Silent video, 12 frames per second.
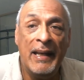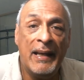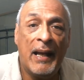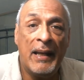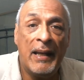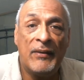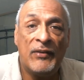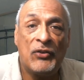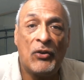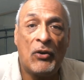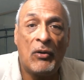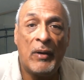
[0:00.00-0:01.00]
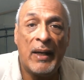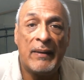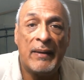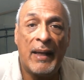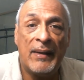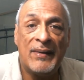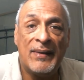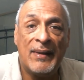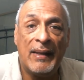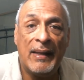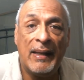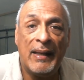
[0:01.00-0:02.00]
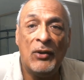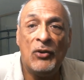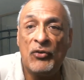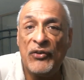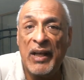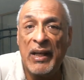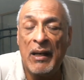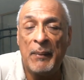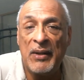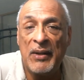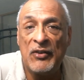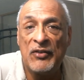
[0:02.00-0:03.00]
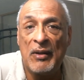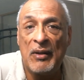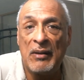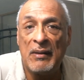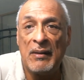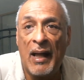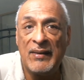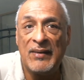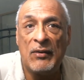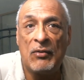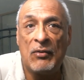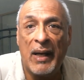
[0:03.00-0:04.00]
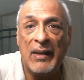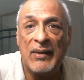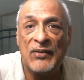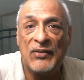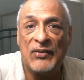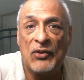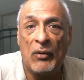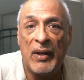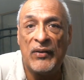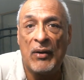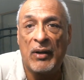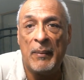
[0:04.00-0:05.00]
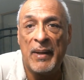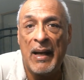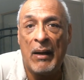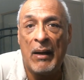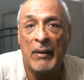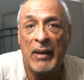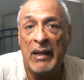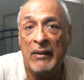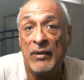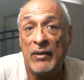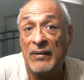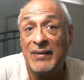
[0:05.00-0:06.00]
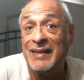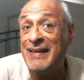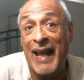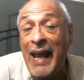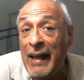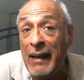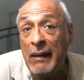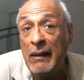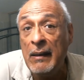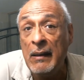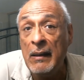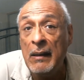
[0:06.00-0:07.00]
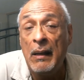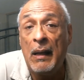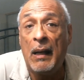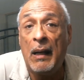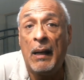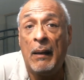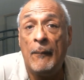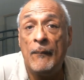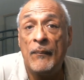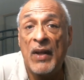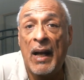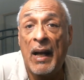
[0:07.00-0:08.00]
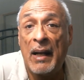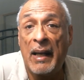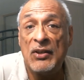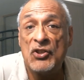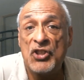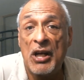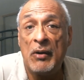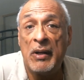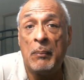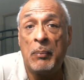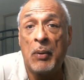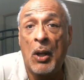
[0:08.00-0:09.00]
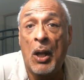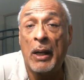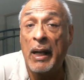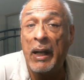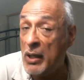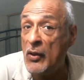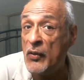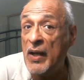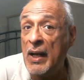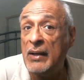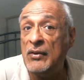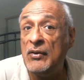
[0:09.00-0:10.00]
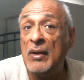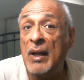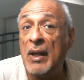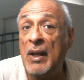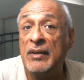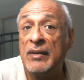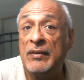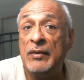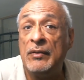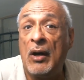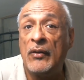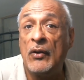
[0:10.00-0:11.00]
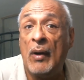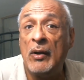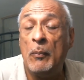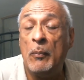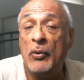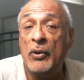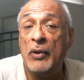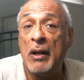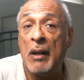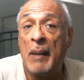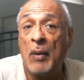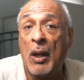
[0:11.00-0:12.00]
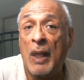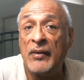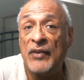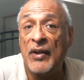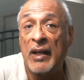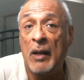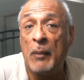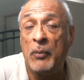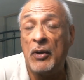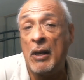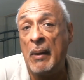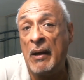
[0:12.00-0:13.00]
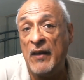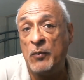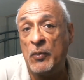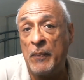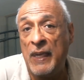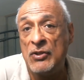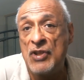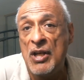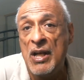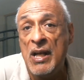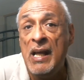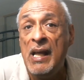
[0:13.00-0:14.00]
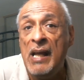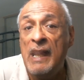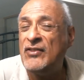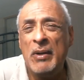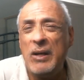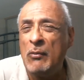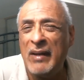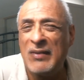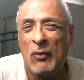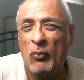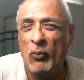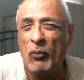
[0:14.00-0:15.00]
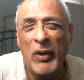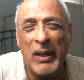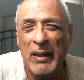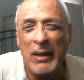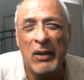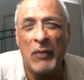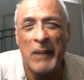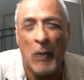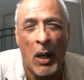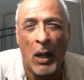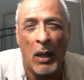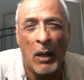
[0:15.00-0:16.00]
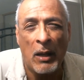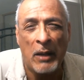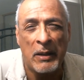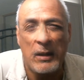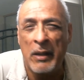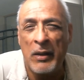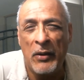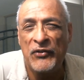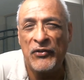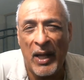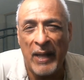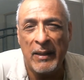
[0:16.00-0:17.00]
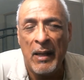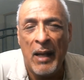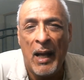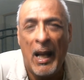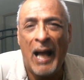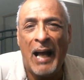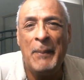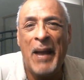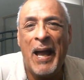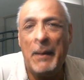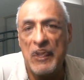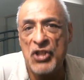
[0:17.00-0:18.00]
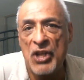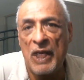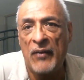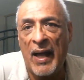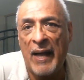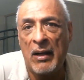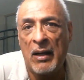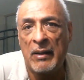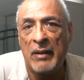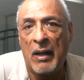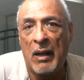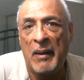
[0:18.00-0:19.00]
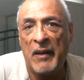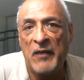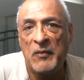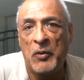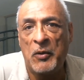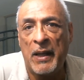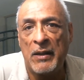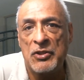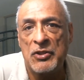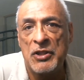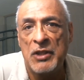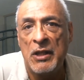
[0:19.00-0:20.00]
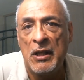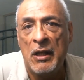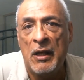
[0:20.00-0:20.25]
any kind of story that is interesting. I mean, there's lots of great stories that are coming out even today um, that I like to share in a blog. And one other thing I do like to do, although I don't put it on my blog site, I'll put it on my Facebook page. If somebody writes a really great blog on another site, I'm happy to share that on, on my Facebook page.